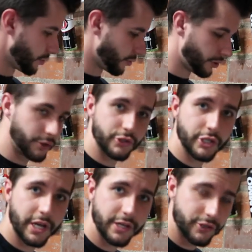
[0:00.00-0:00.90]
an oil
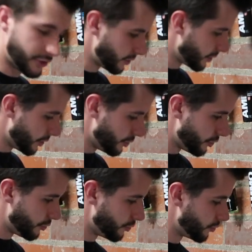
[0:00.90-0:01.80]
change, the
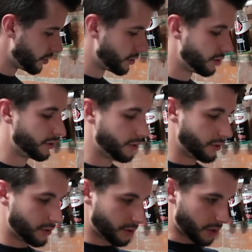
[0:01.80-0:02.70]
new
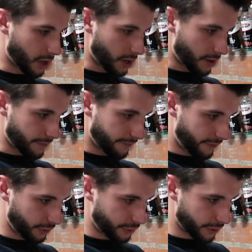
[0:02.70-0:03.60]
um,
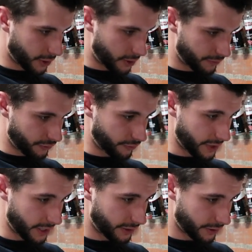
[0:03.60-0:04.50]
filter comes
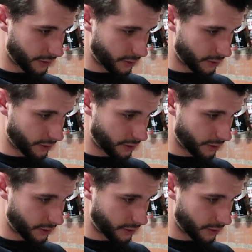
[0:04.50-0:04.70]
with